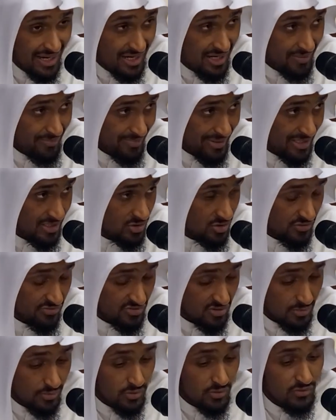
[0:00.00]
a means of
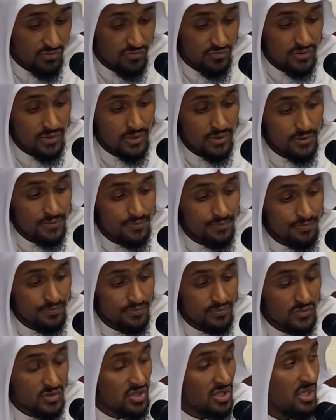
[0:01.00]
support for you.
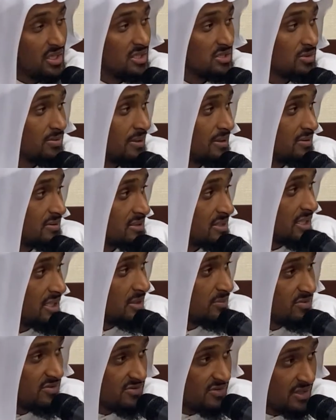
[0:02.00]
So Allah subhanahu
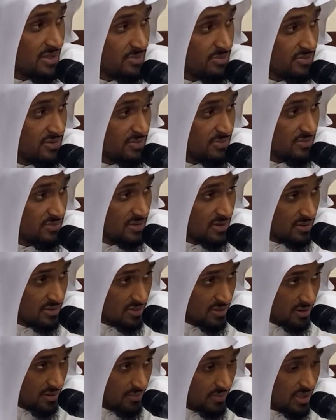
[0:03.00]
wa ta'ala
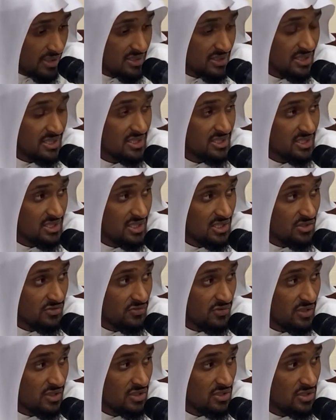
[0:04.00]
commanded us in this
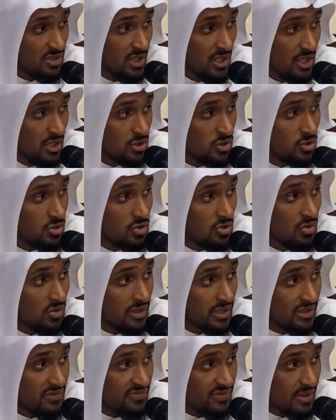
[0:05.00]
verse to
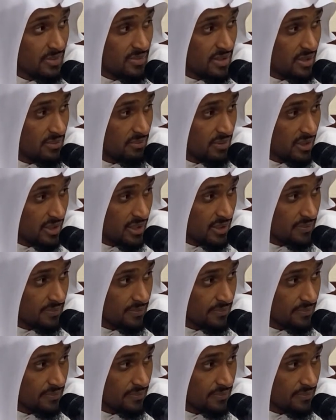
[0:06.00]
not give them their money.